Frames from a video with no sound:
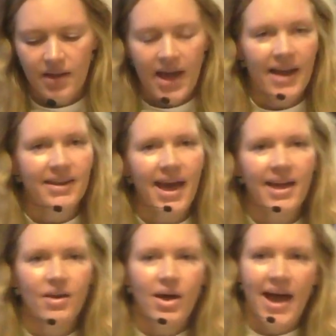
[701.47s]
And yet,
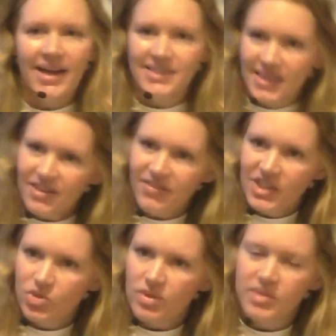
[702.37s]
as
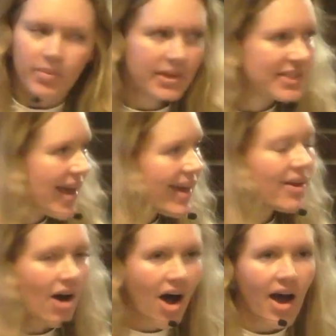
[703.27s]
individuals, when we
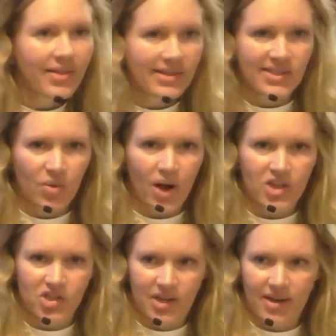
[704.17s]
take on this
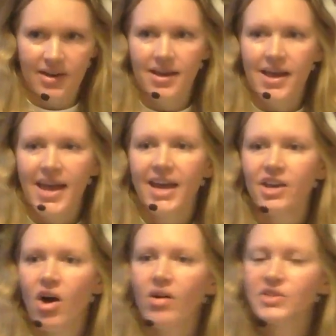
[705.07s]
question, it
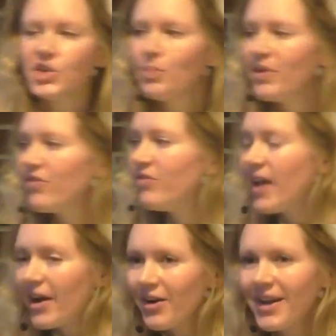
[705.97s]
can also be
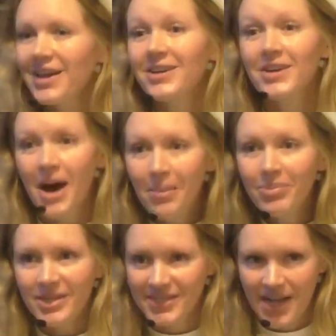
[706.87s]
very
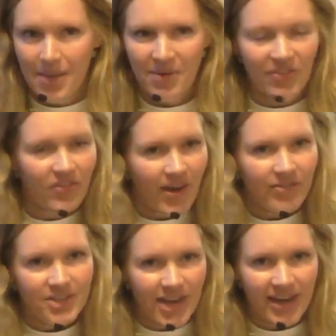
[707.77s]
cumbersome. If you've
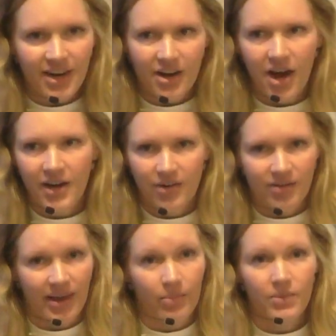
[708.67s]
ever taken it on, you're
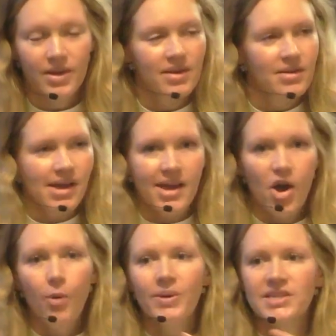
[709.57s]
like, it
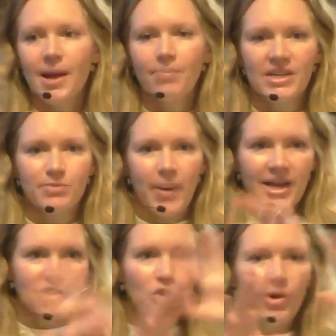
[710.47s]
opens up this
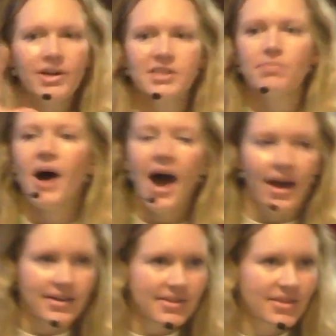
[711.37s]
Pandora's
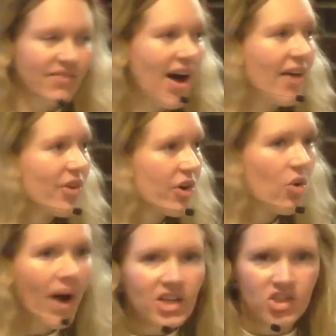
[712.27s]
box of other
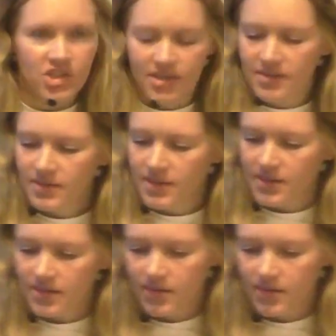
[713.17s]
questions.